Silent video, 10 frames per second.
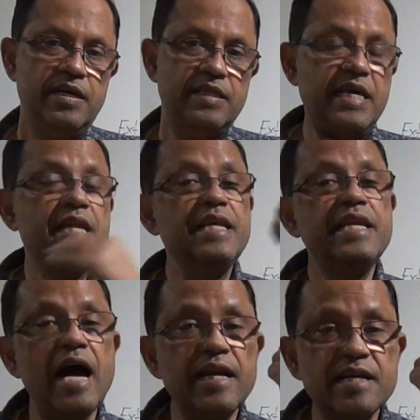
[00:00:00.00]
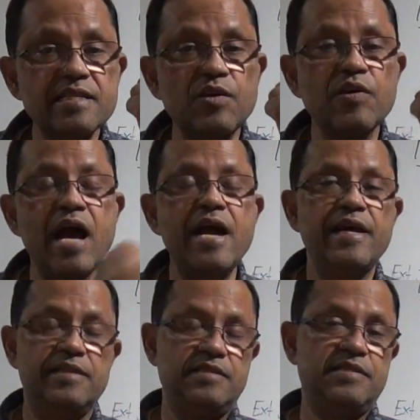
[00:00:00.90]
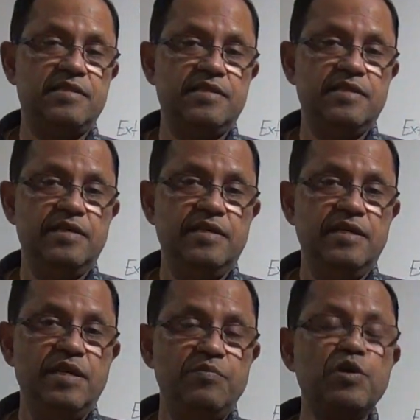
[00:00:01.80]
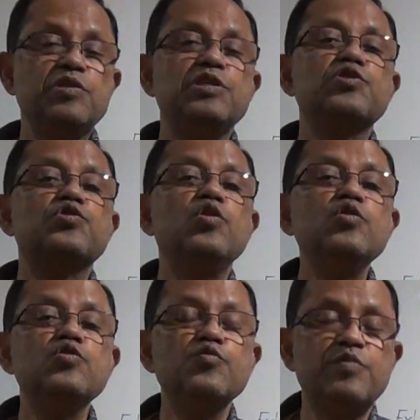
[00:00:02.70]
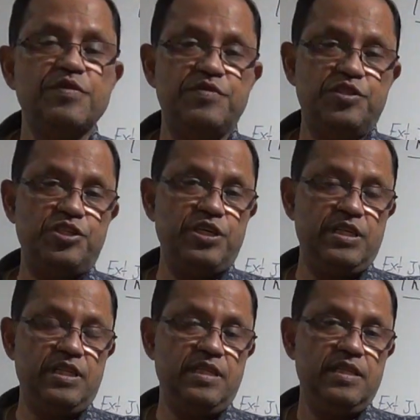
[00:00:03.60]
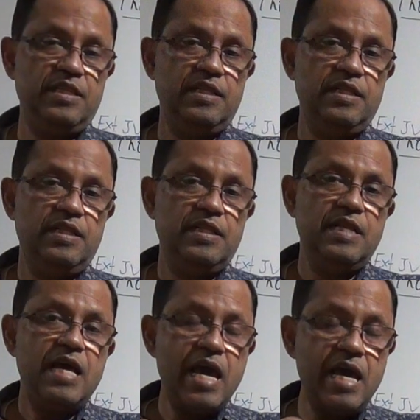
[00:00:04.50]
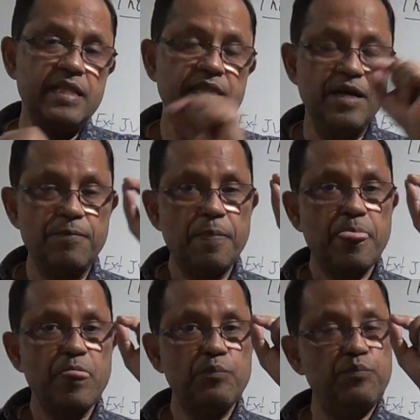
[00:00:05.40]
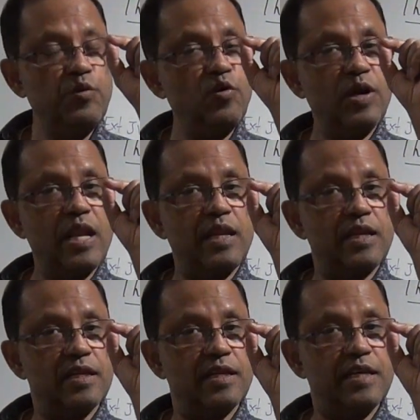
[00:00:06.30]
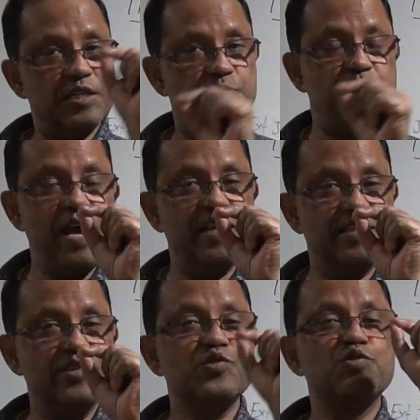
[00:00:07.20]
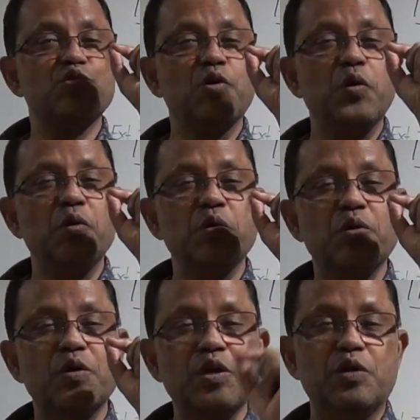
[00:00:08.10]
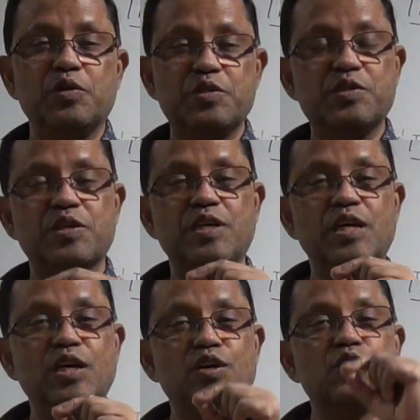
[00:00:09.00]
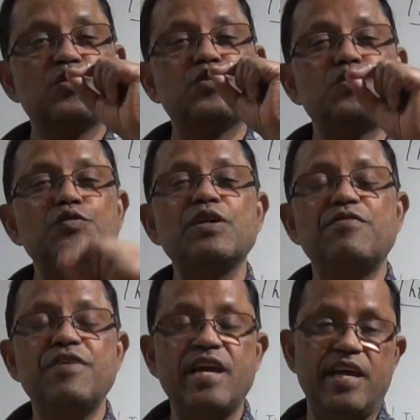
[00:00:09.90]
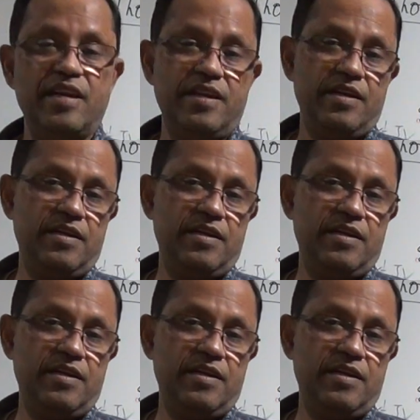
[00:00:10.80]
they need ultrasound guidance because it's so superficial and the pleural space is so close to the vein.